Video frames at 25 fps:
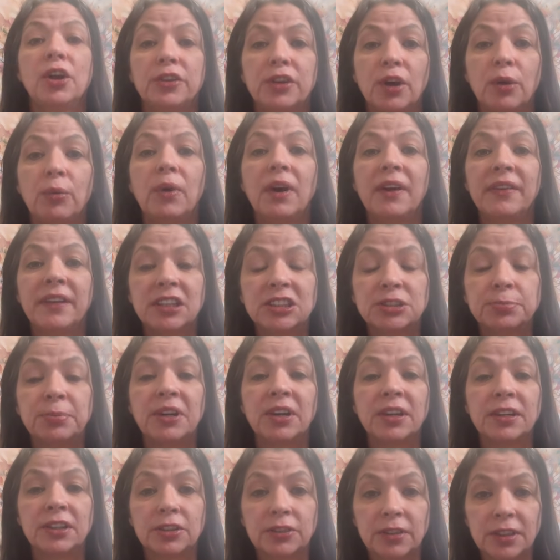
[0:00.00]
The one that's
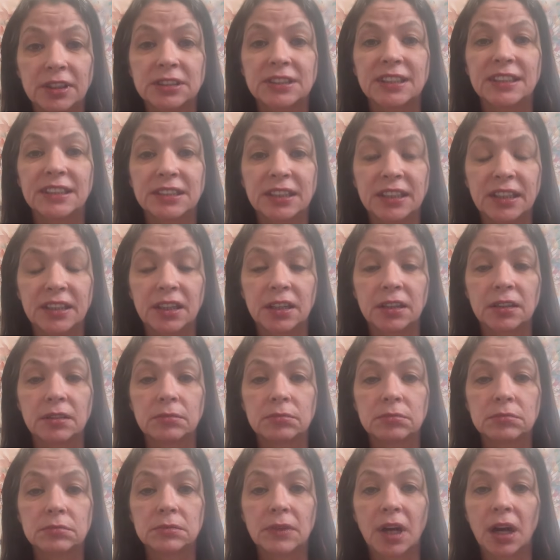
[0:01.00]
married to Chrissy Teigen.
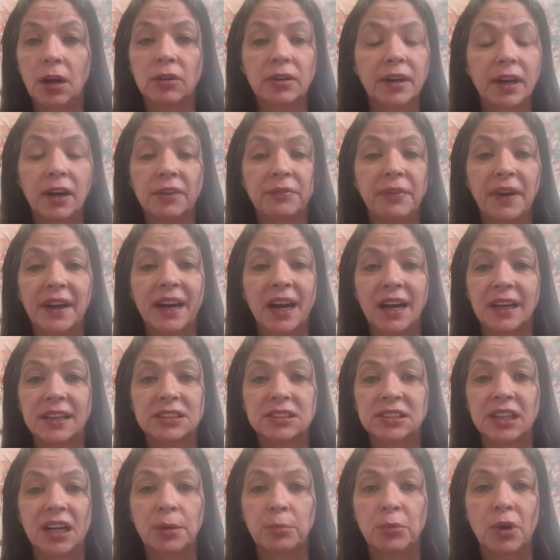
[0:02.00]
I don't care if I got
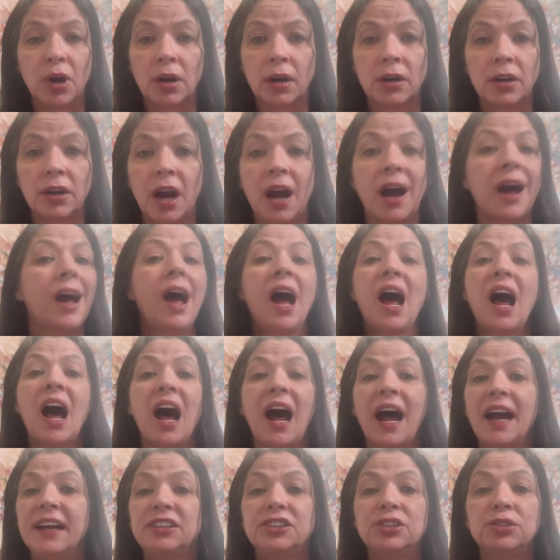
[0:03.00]
his name wrong or not.
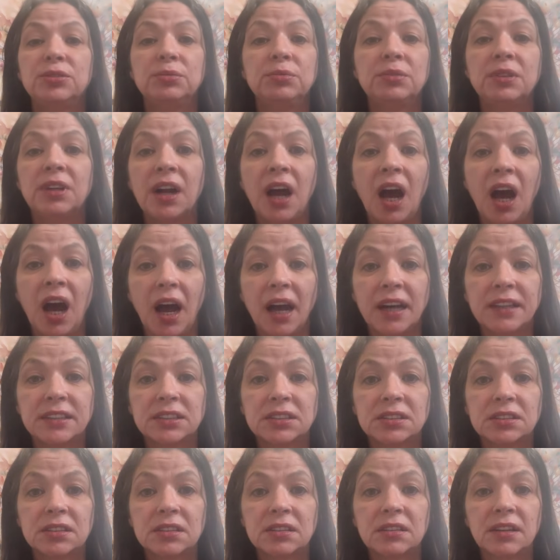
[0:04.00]
I do
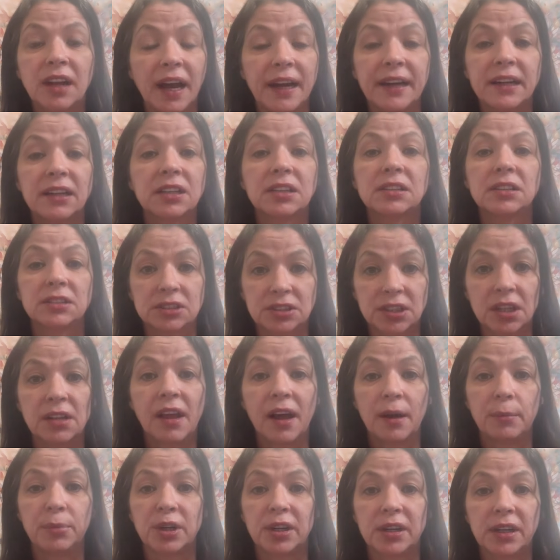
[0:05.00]
not like
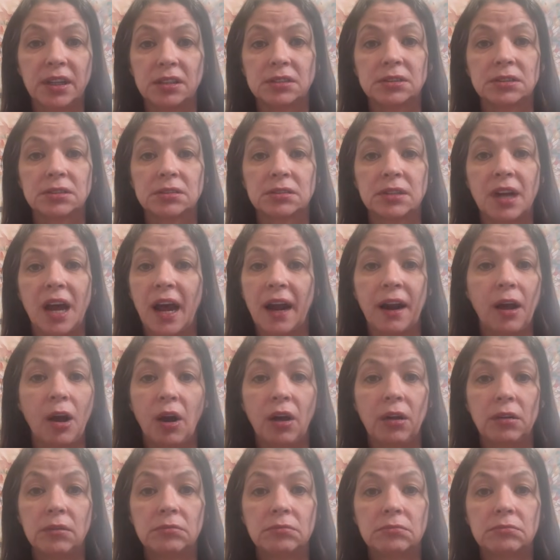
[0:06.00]
celebrities at
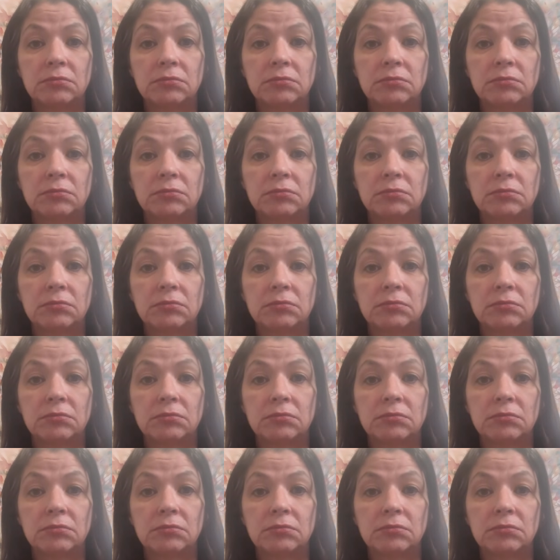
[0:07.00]
all.